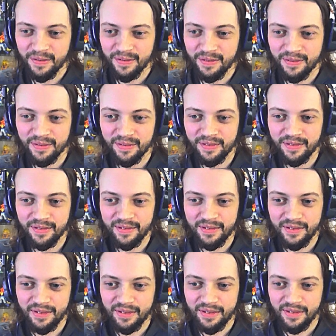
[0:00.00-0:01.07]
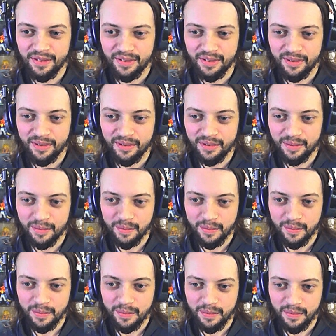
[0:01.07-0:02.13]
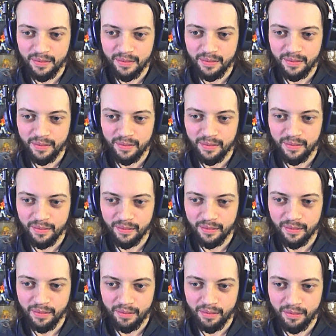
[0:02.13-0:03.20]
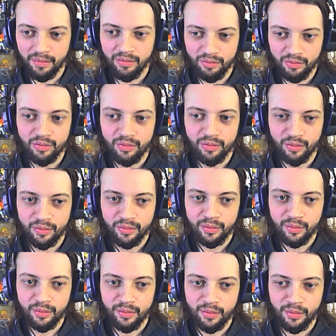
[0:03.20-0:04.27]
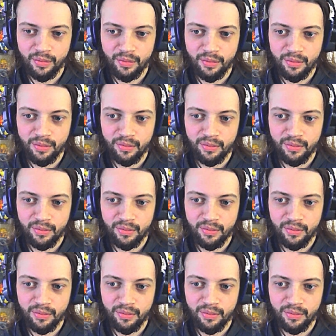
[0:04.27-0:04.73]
No words are spoken by the person on screen.